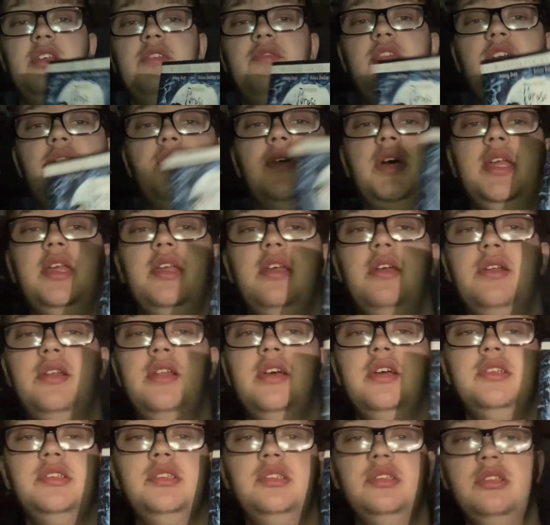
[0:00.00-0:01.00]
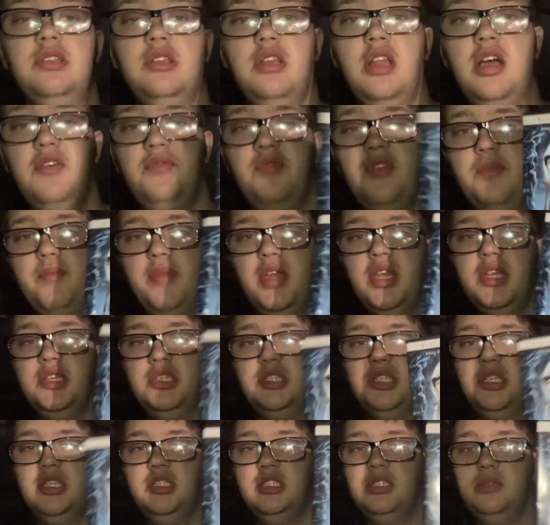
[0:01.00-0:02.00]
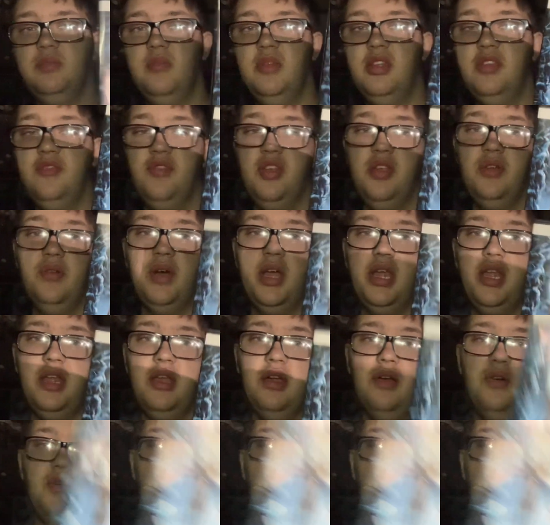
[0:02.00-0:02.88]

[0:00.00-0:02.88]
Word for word: movie There's nothing beats this movie right here.